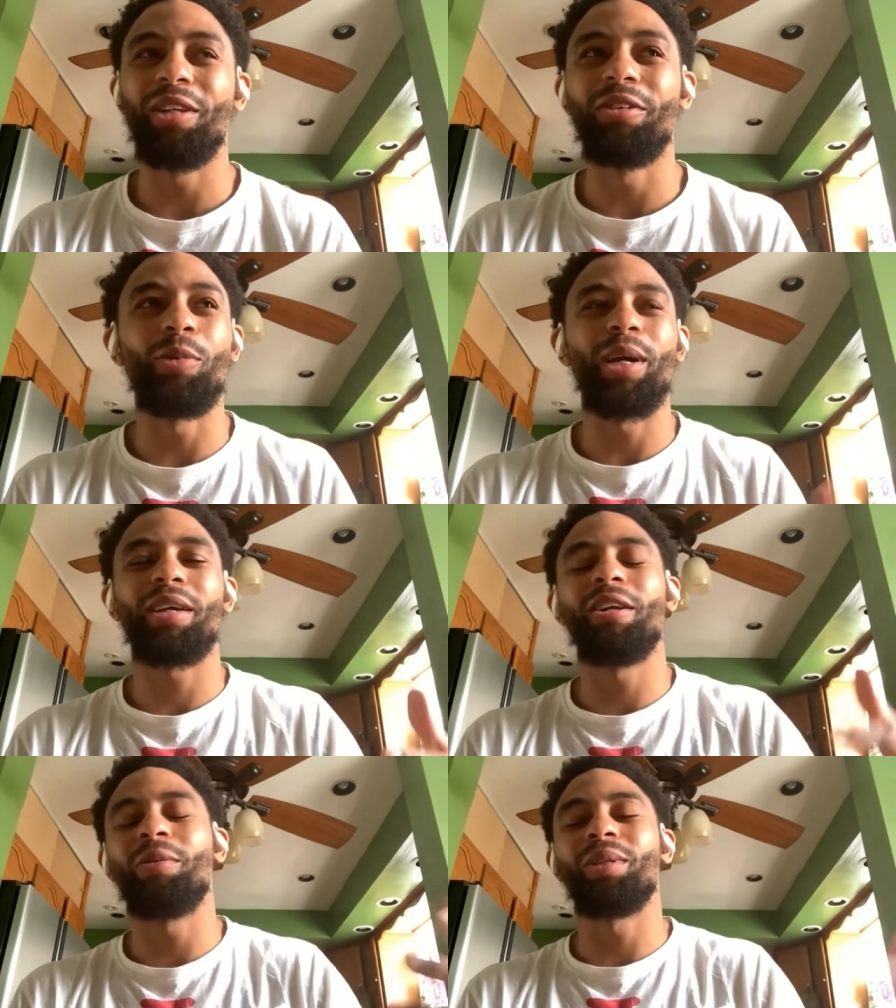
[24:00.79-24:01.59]
I'm literally
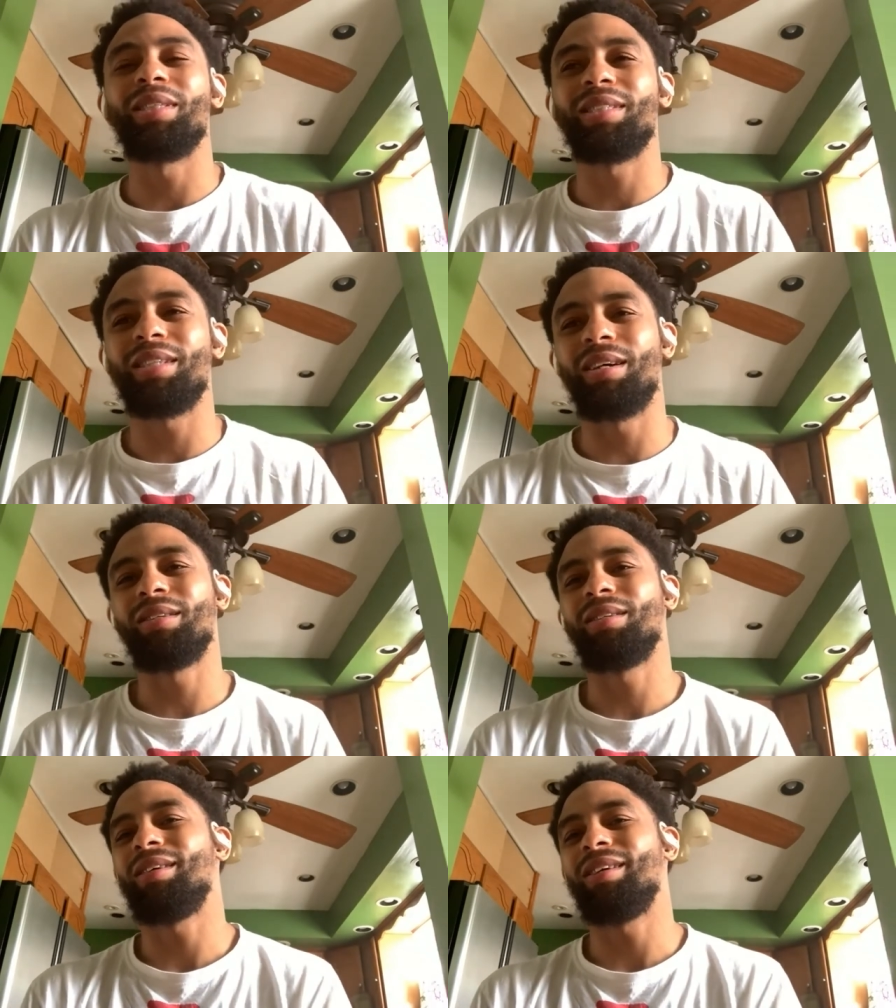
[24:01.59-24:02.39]
waking up with the
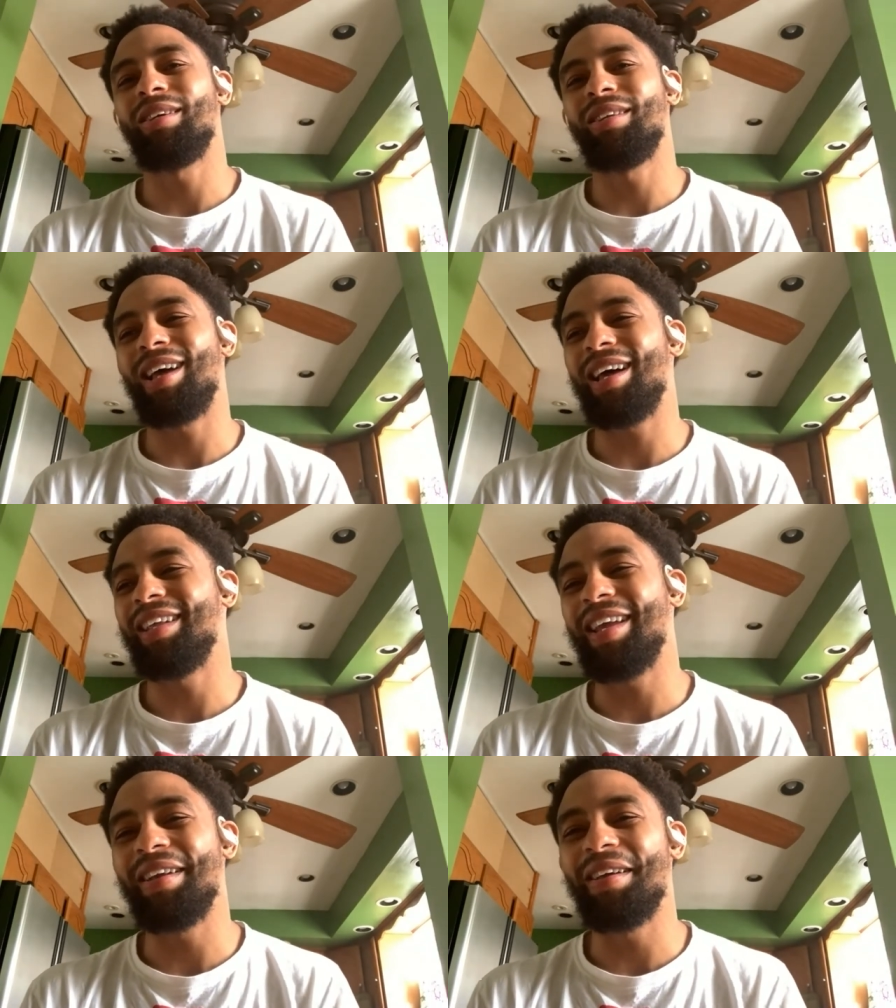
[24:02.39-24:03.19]
sun. And I
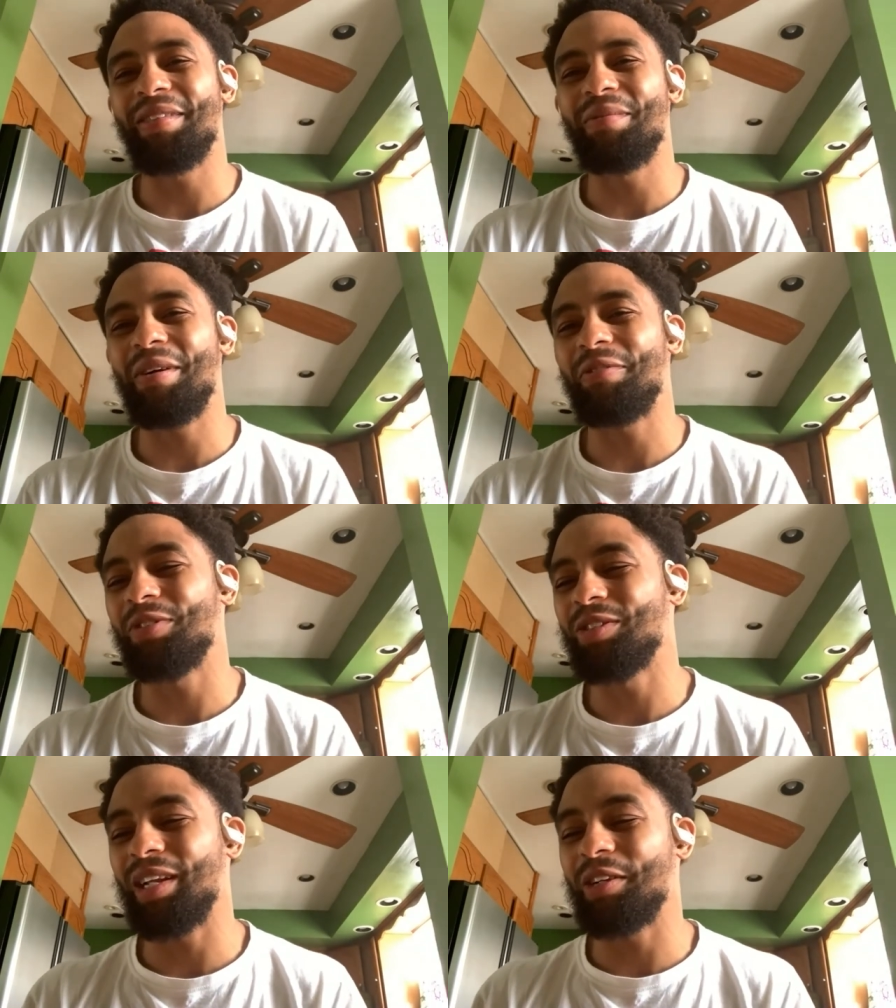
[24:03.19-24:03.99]
didn't have nothing in my
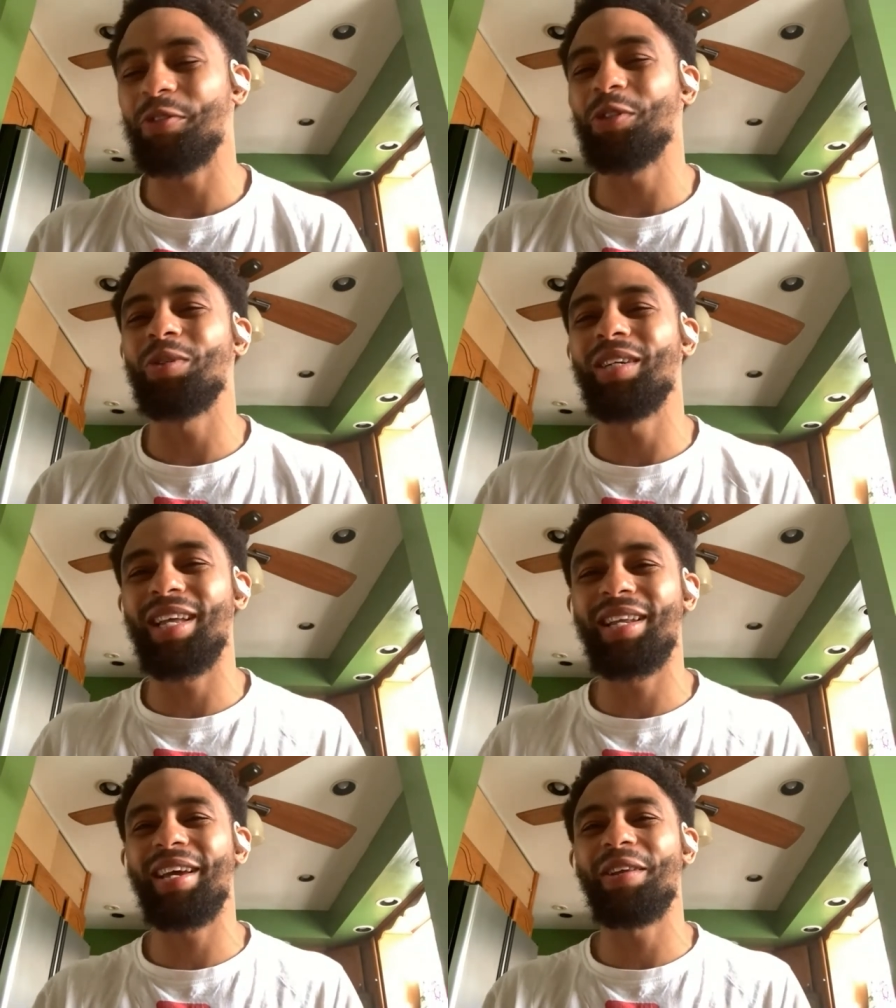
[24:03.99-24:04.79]
refrigerator. Like, the first 2 days,
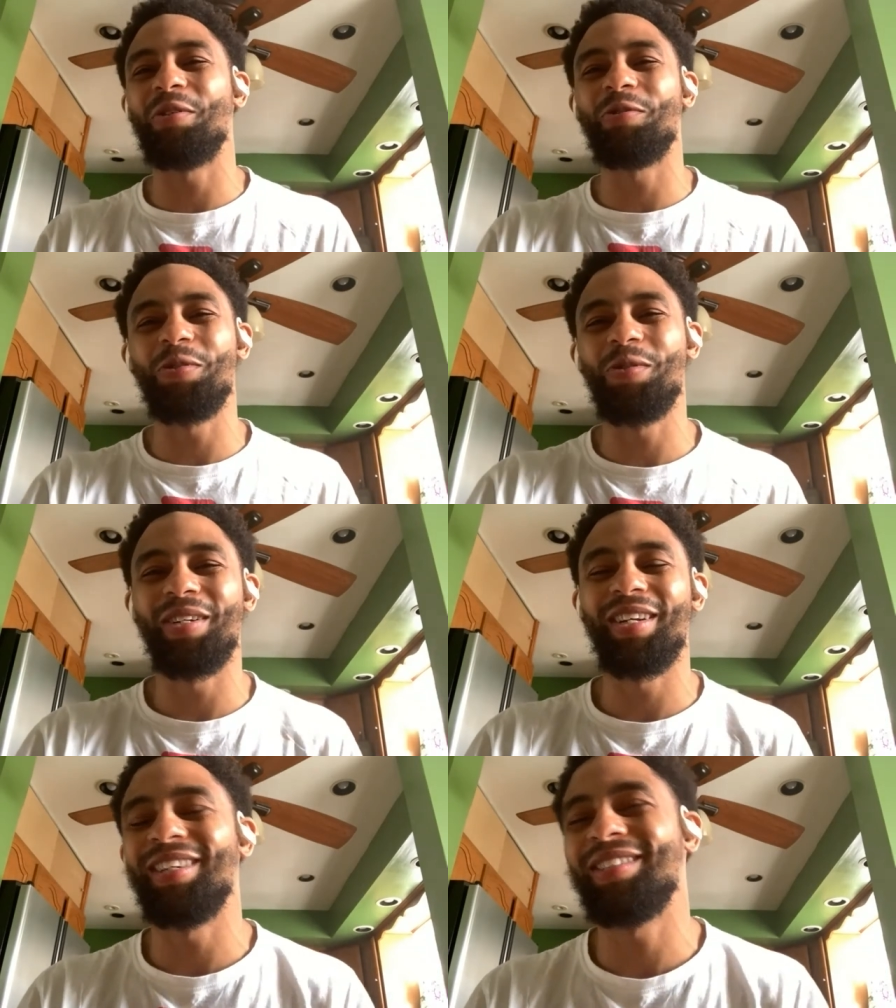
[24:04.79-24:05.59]
I didn't have no food
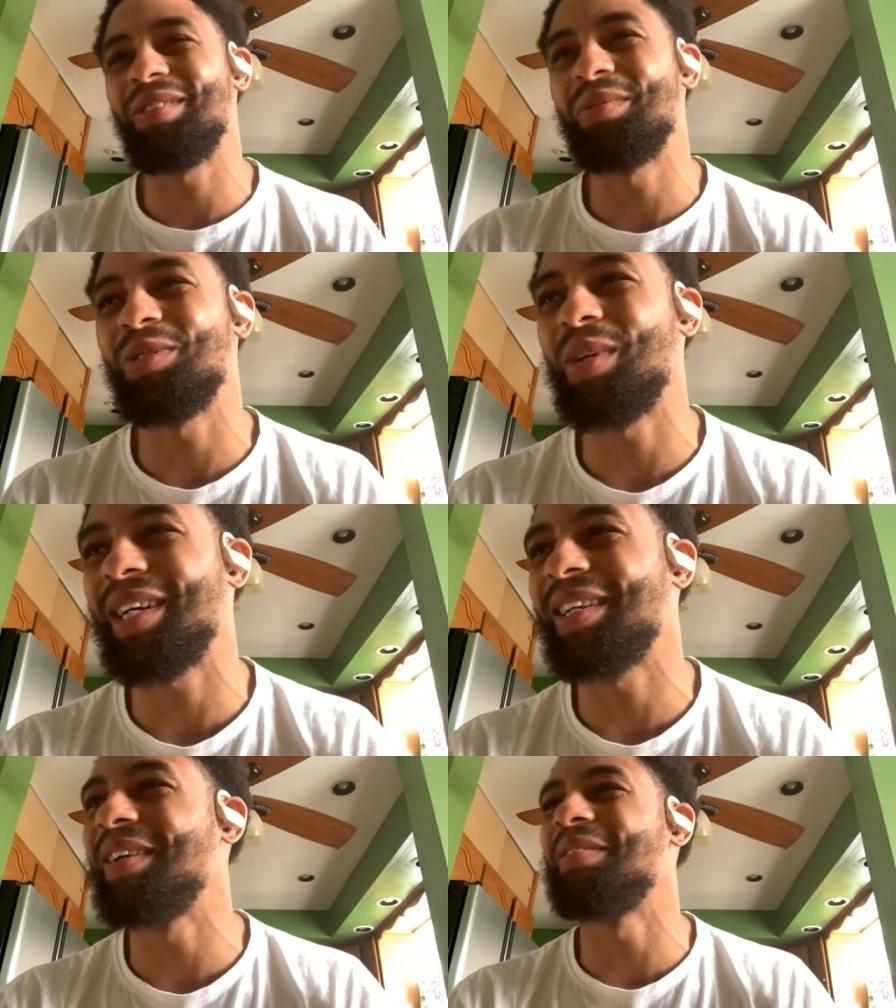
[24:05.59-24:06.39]
and nothing. So I'm just
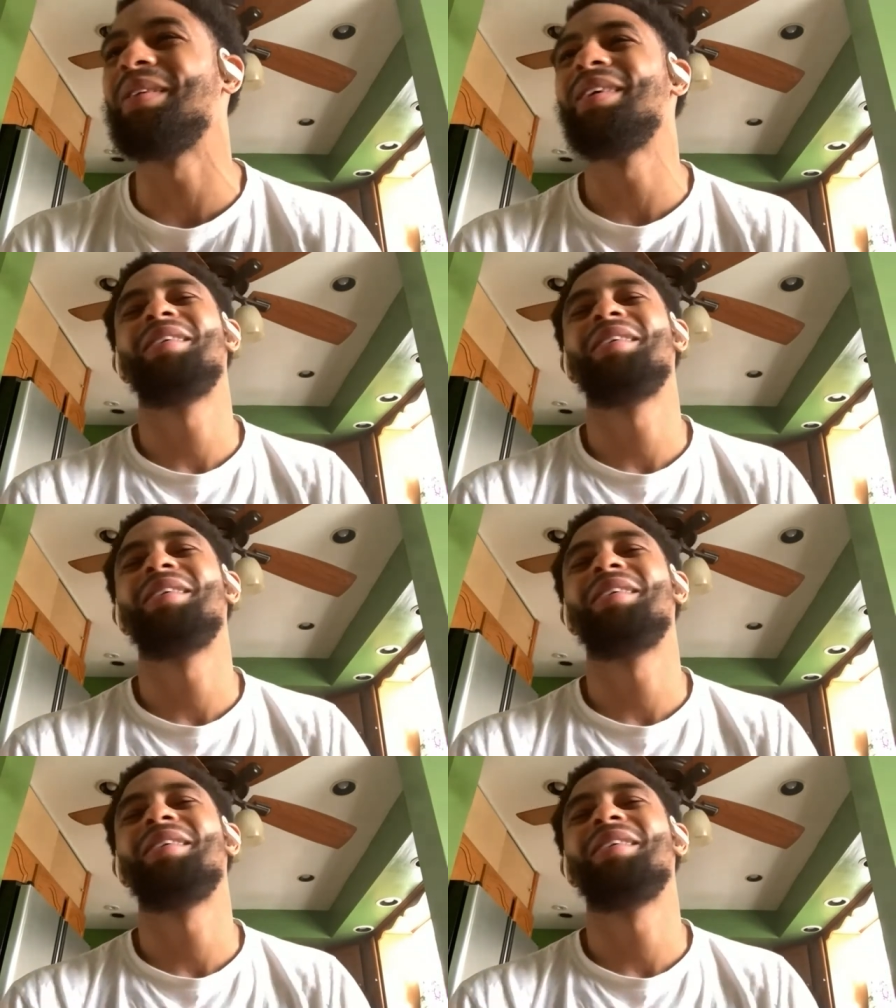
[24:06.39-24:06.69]
waking up.